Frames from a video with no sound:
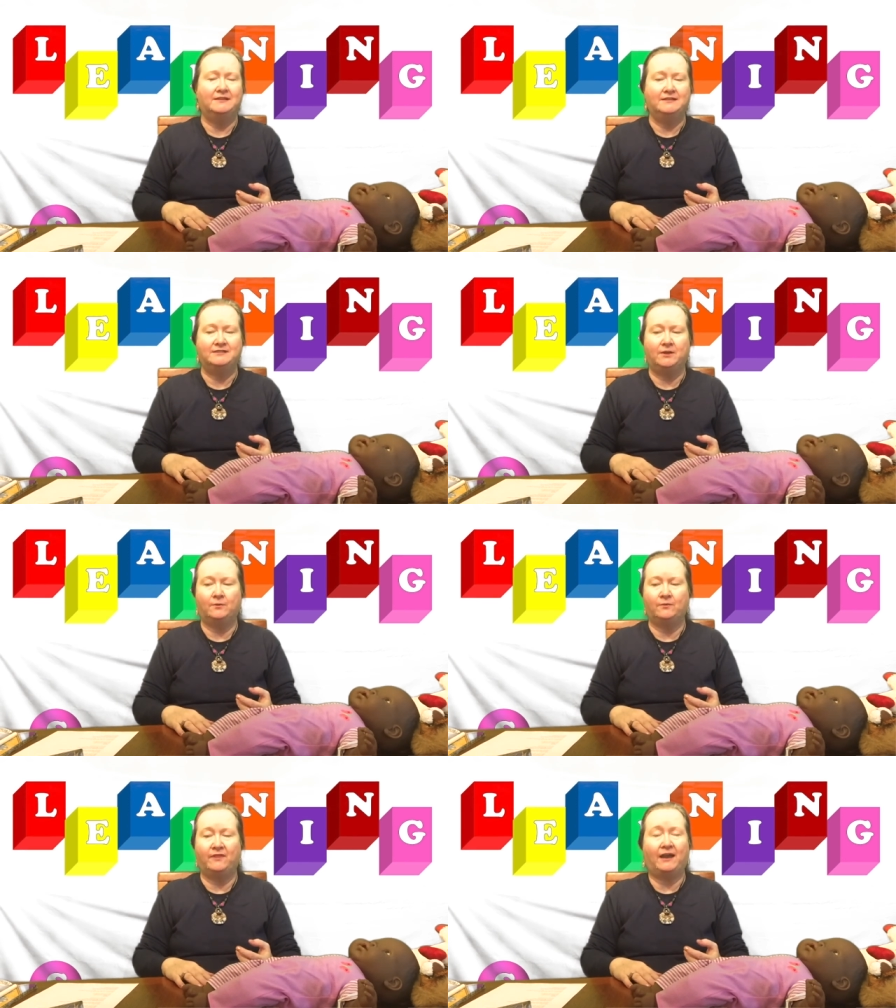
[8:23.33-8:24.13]

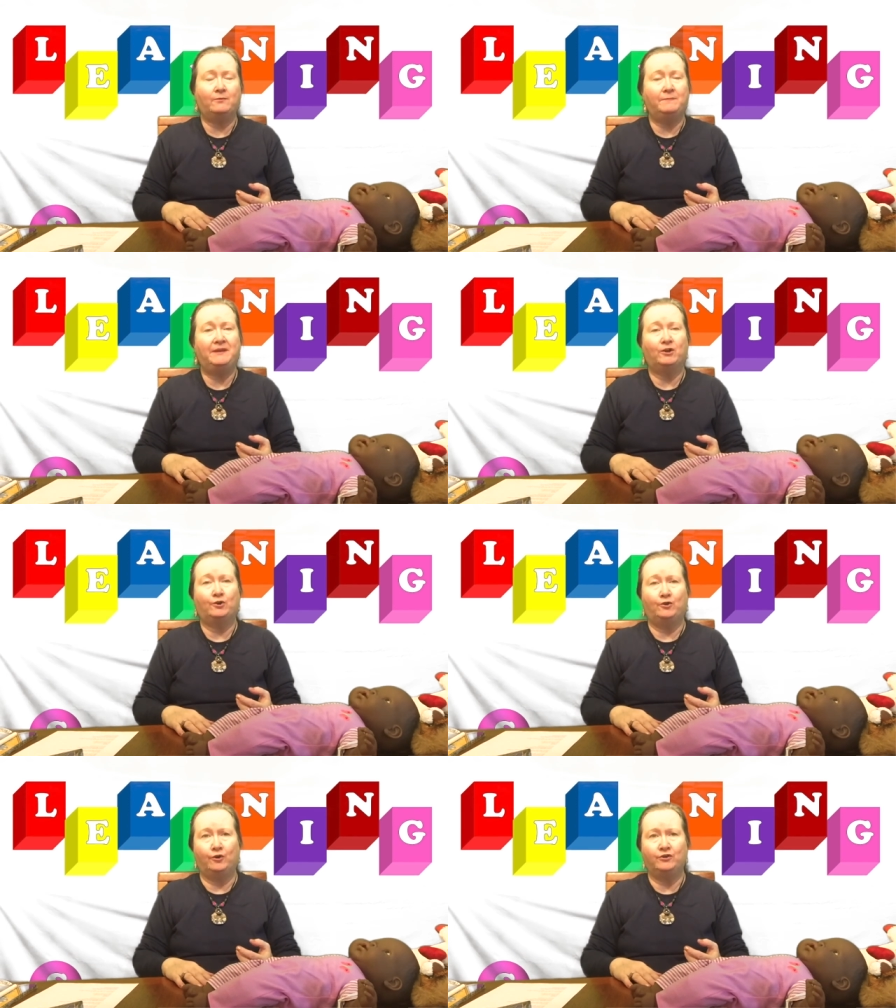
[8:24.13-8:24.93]
So that would be a
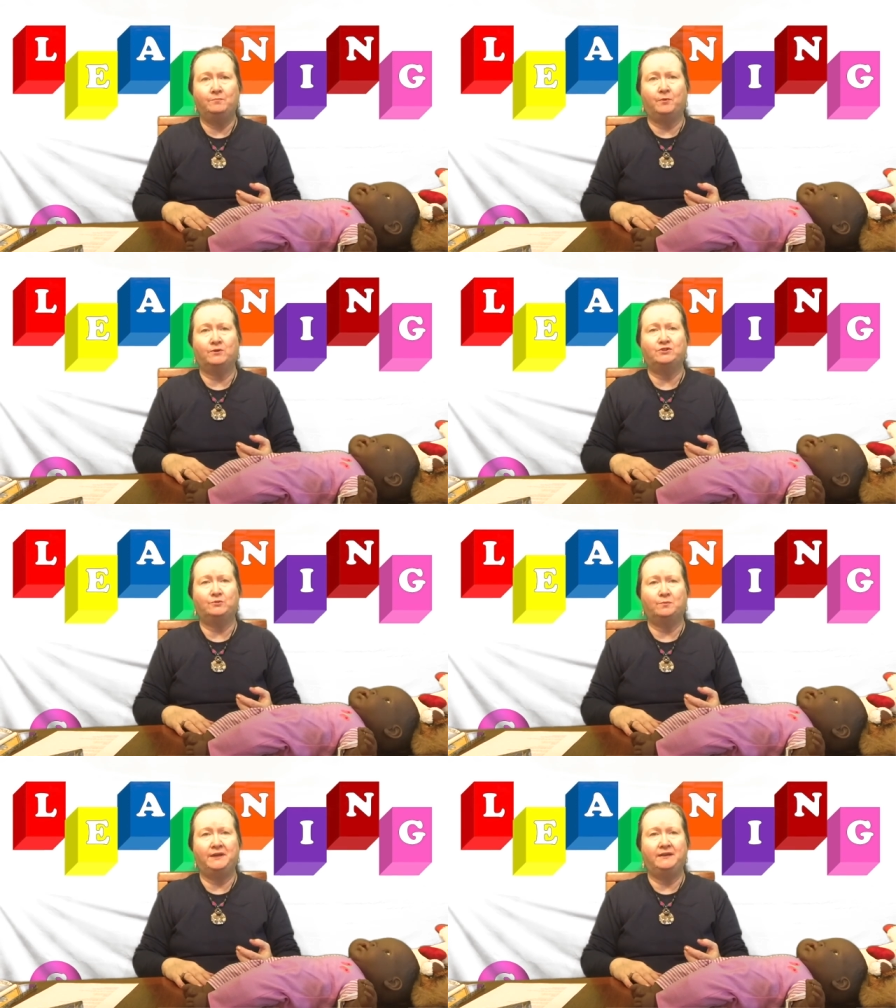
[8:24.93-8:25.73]
good book to
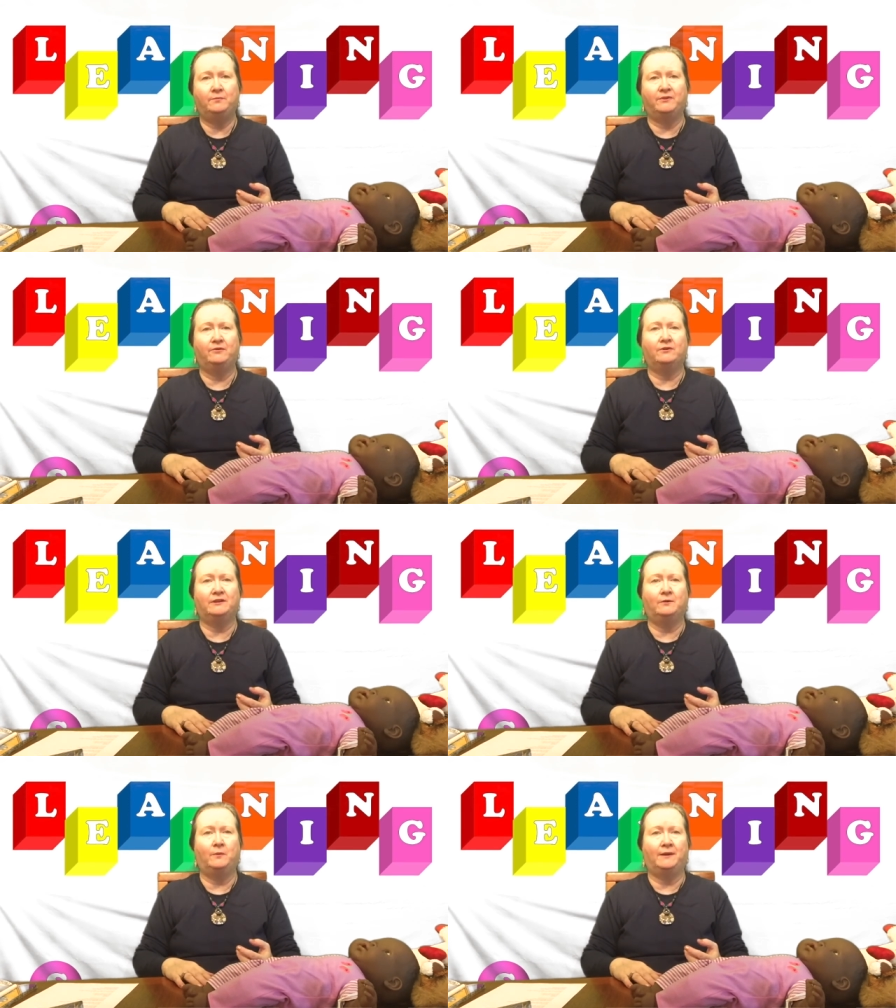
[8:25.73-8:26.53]
read with your
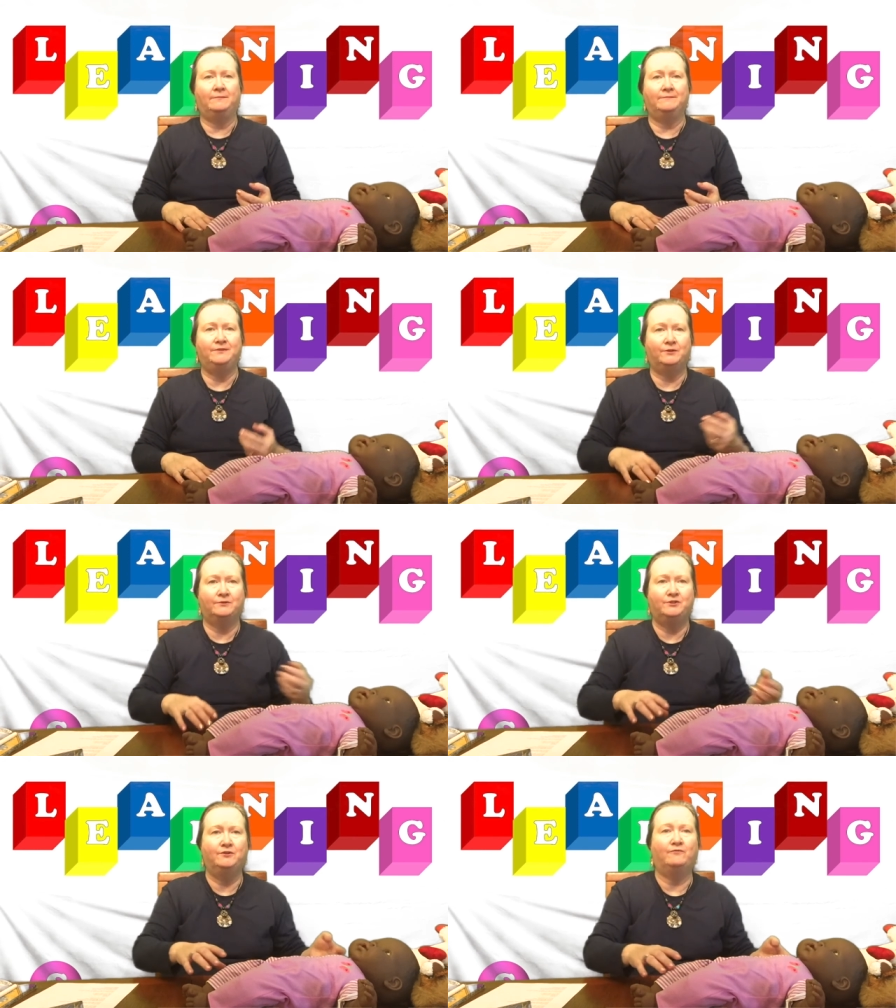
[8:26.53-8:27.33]
little one, your
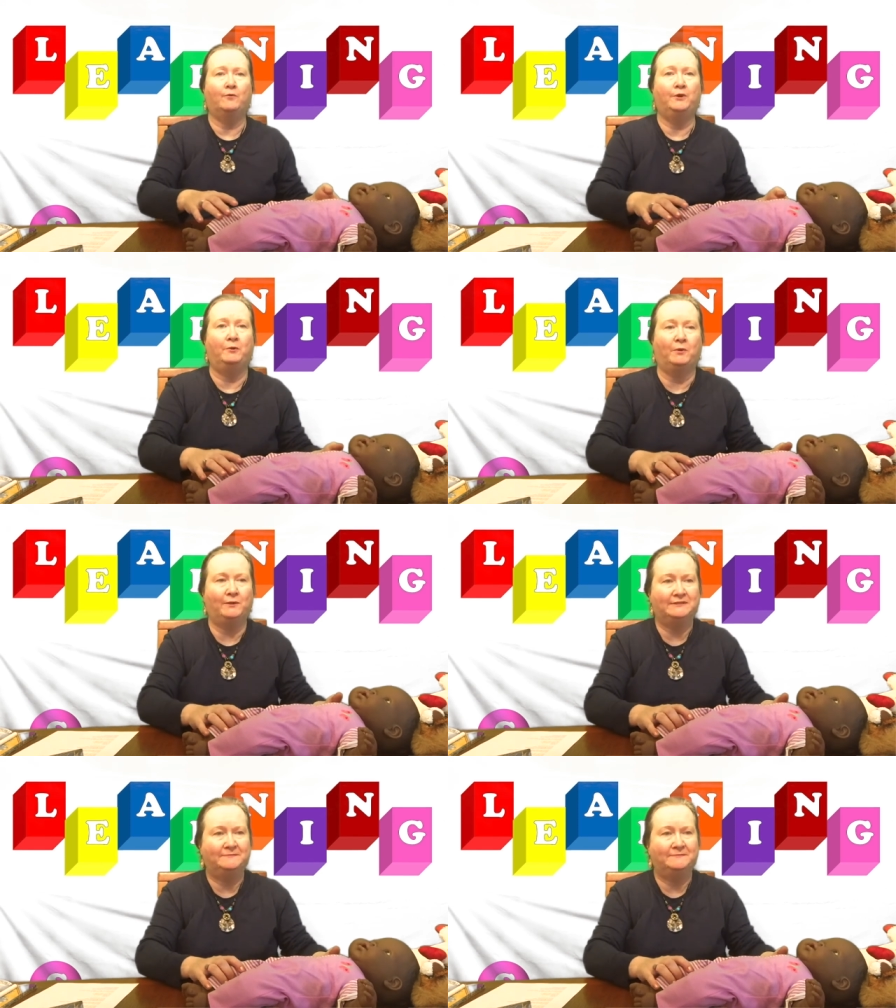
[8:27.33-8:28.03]
2 to 4 year old.